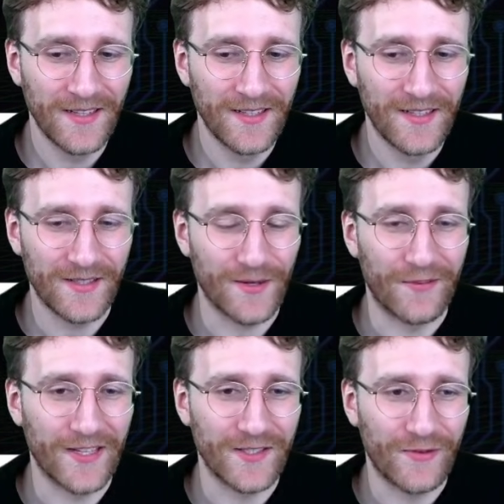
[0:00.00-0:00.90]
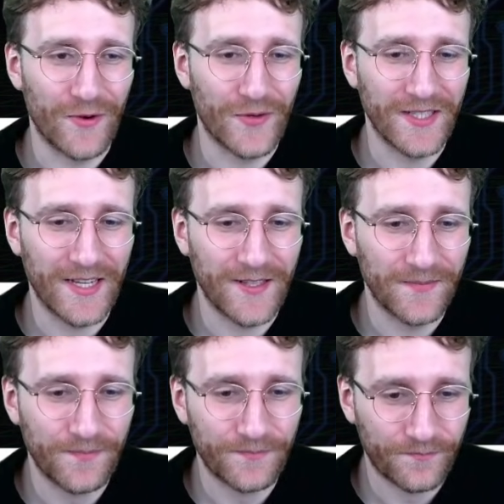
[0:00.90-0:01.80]
Let's go fast forward
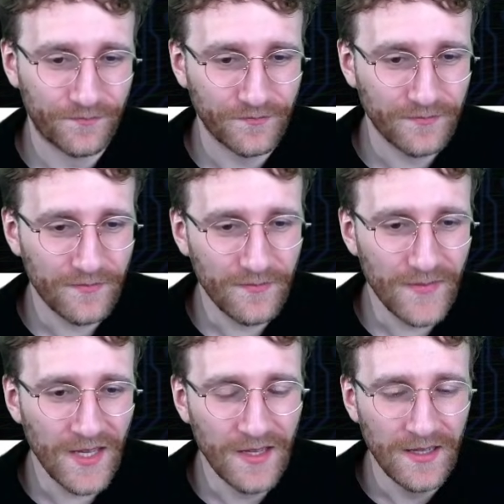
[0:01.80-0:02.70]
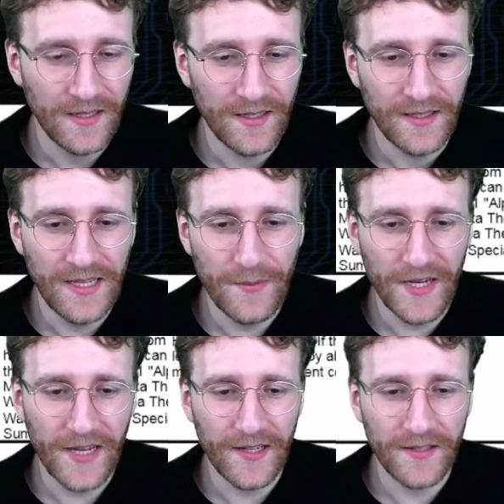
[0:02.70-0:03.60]
again. Here my
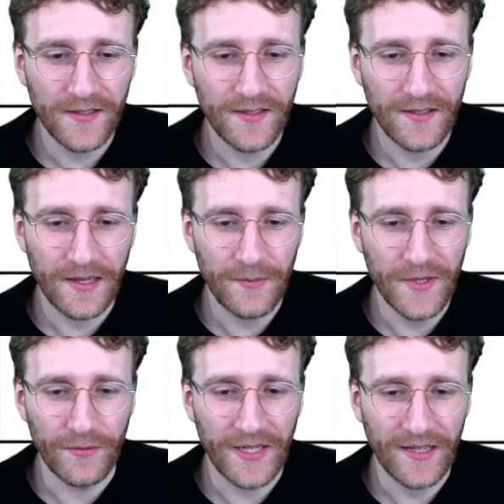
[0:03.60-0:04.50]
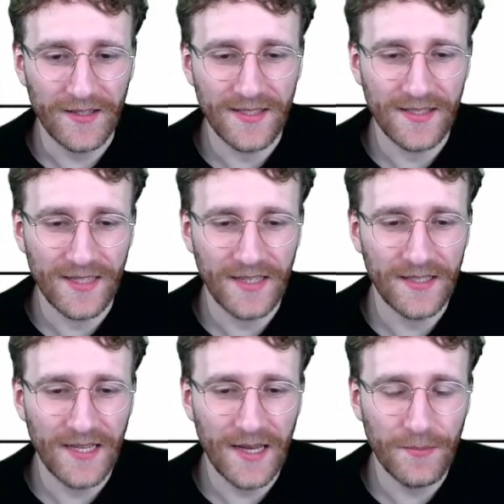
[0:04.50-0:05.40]
hands. I mean, we can set
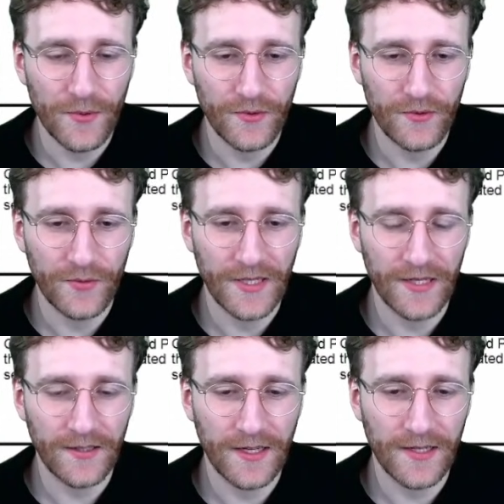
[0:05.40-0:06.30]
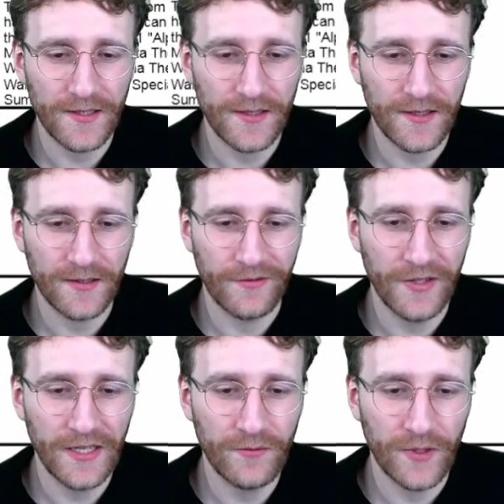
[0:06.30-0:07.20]
it up. We can get a
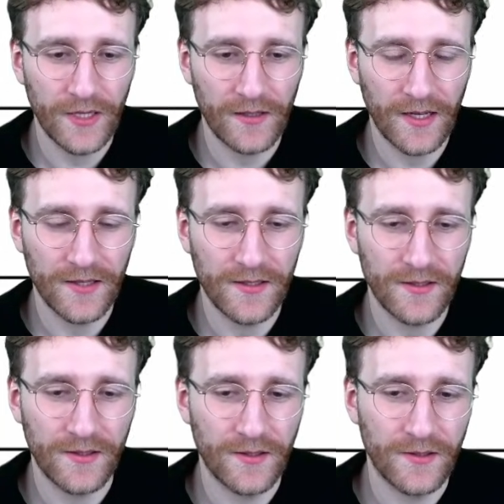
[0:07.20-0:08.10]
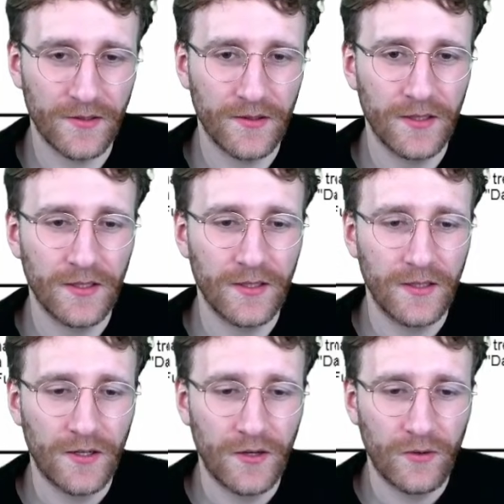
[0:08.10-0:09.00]
Fiend. We can get
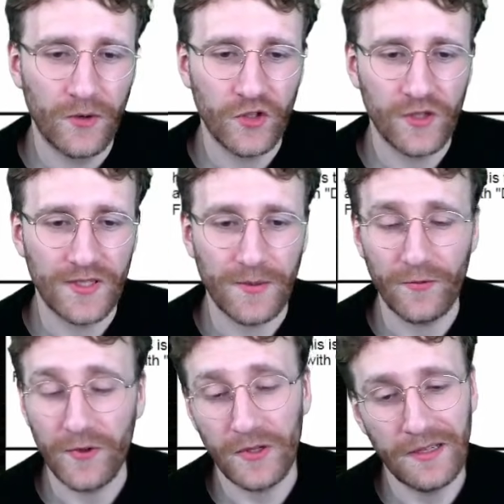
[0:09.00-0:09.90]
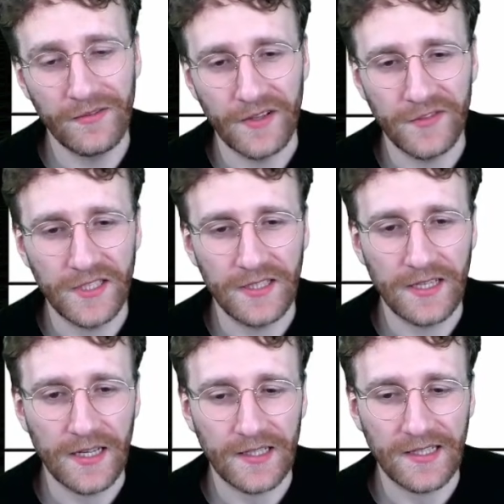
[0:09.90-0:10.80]
Ritual Summon. We even have the
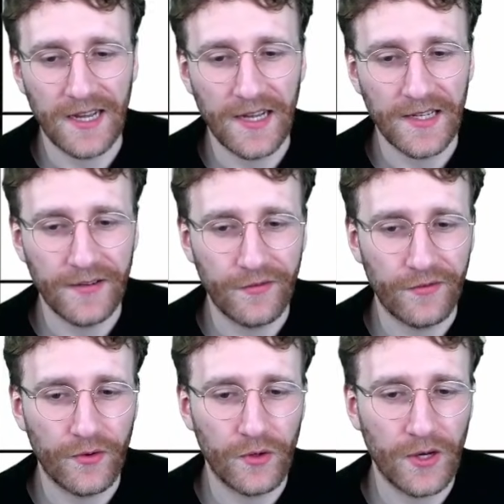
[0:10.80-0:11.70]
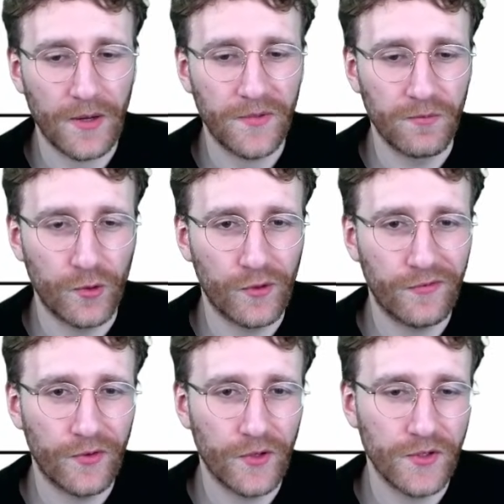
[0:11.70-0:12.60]
Dark Gaia. Follow up the Mirror
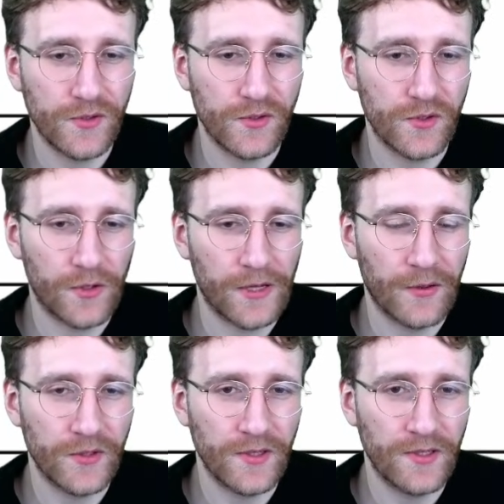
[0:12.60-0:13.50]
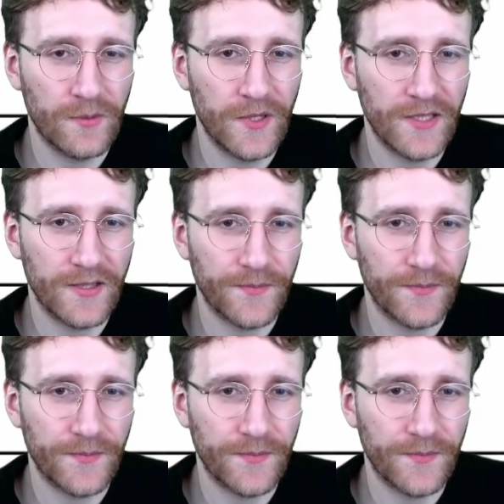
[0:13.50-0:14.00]
Force to stall out a little bit.